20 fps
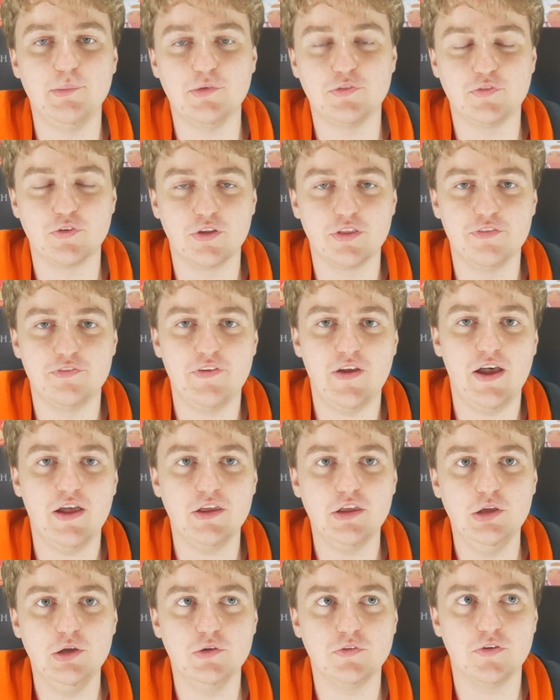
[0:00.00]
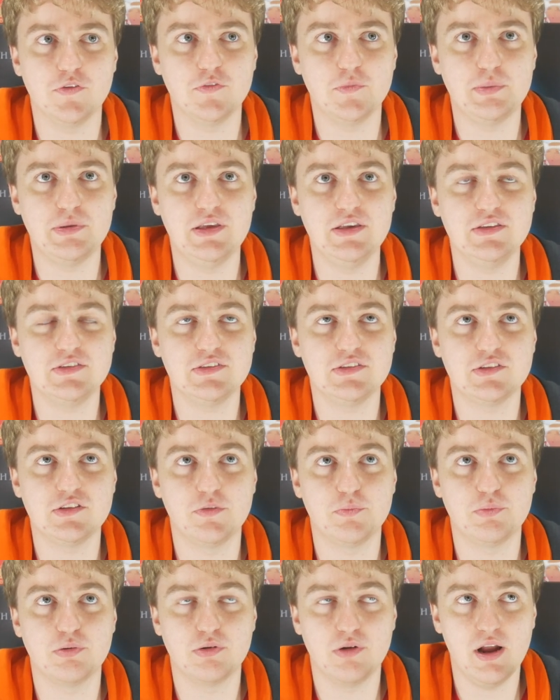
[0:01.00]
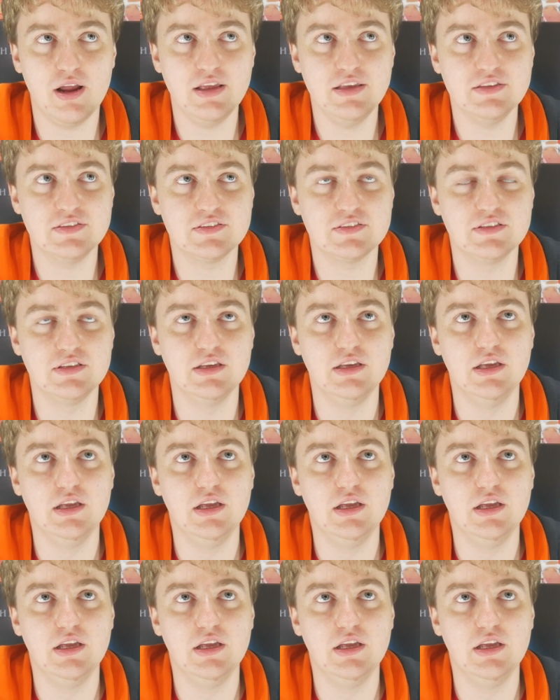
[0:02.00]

For the value, for the piece to price